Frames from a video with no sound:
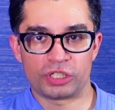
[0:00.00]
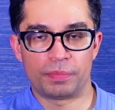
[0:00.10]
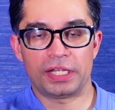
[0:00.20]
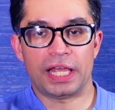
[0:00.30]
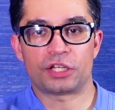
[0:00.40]

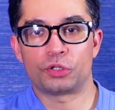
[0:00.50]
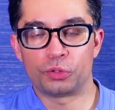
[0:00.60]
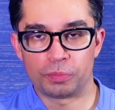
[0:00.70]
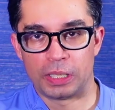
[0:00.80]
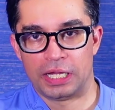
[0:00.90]
somebody like
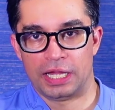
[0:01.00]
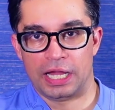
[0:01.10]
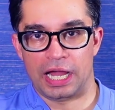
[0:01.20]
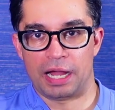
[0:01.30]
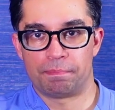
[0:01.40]
you,
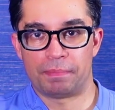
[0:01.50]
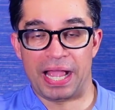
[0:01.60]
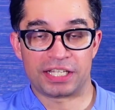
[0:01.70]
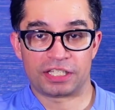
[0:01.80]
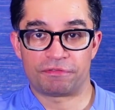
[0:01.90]

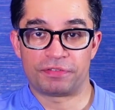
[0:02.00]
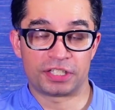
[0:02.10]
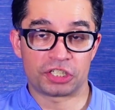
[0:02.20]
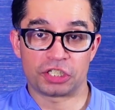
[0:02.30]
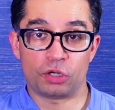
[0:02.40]
as the
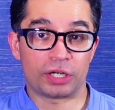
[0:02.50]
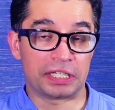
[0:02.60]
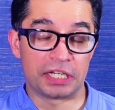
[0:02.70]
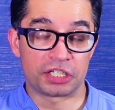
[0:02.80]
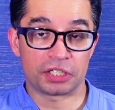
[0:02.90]
physician or
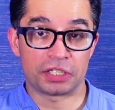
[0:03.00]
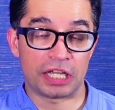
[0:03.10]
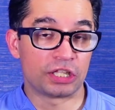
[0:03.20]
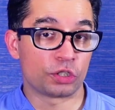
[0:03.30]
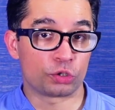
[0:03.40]
clinician
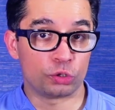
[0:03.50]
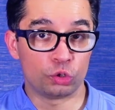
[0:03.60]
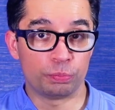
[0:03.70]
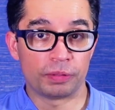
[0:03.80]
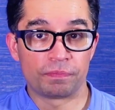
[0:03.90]
in the
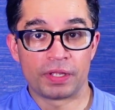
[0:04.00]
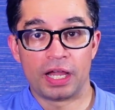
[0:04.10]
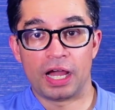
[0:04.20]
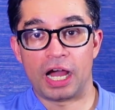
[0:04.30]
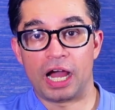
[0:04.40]
loop,
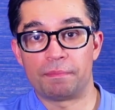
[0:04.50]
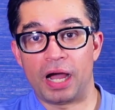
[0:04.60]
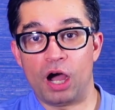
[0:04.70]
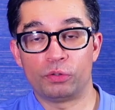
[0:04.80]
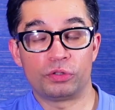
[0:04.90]

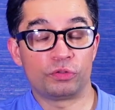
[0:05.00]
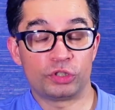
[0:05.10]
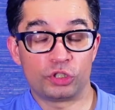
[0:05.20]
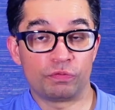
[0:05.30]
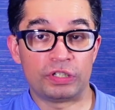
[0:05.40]
how
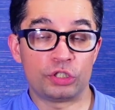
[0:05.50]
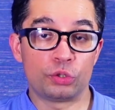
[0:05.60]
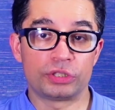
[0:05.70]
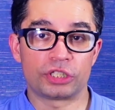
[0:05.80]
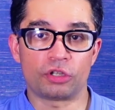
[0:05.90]
you will
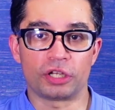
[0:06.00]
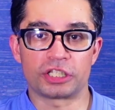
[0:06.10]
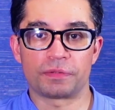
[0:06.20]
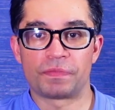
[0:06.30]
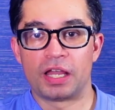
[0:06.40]
use this
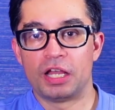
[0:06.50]
knowledge?